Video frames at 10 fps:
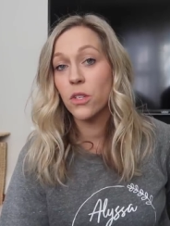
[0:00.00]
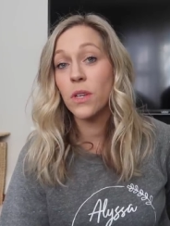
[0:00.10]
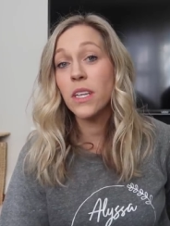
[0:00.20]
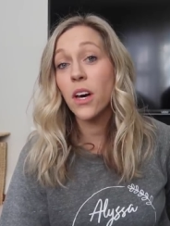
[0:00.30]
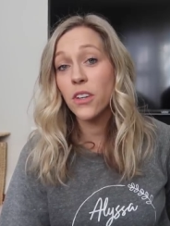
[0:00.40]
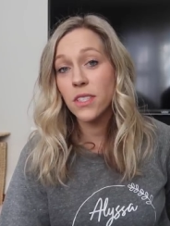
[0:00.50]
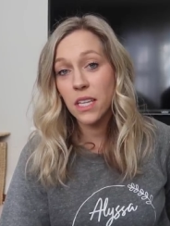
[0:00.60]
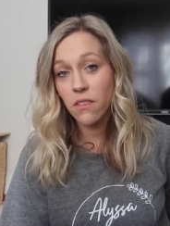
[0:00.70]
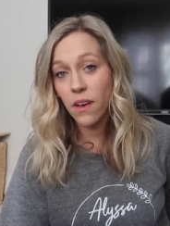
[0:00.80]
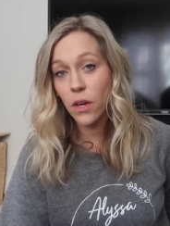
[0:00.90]
you need to
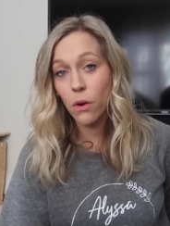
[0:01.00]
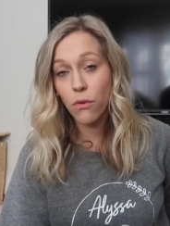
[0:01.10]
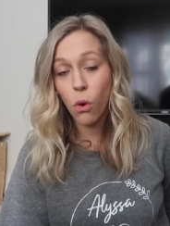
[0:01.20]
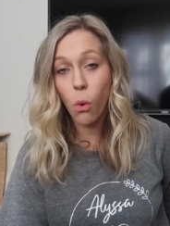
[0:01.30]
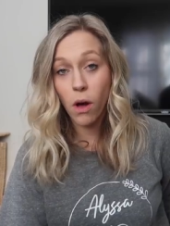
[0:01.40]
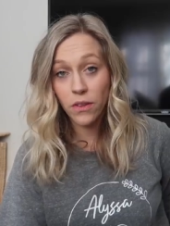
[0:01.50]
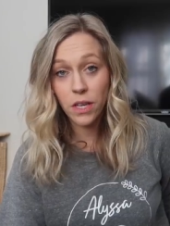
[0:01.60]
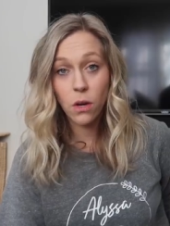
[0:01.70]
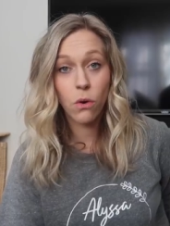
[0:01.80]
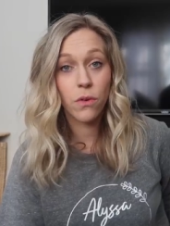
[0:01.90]
understand the value of
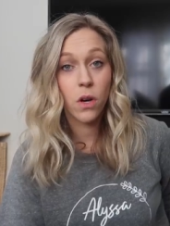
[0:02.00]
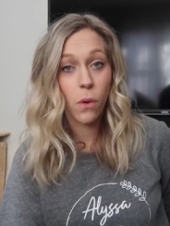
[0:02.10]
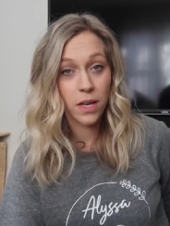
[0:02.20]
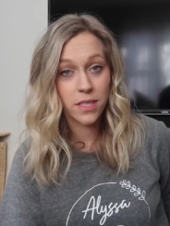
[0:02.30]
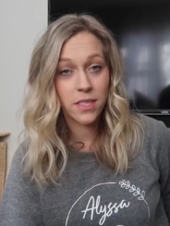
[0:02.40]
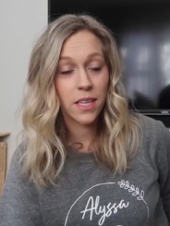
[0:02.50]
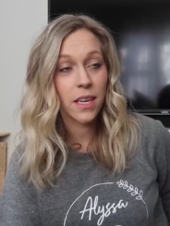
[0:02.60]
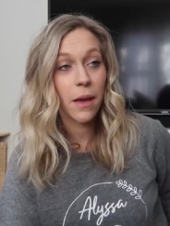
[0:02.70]
quality over quantity.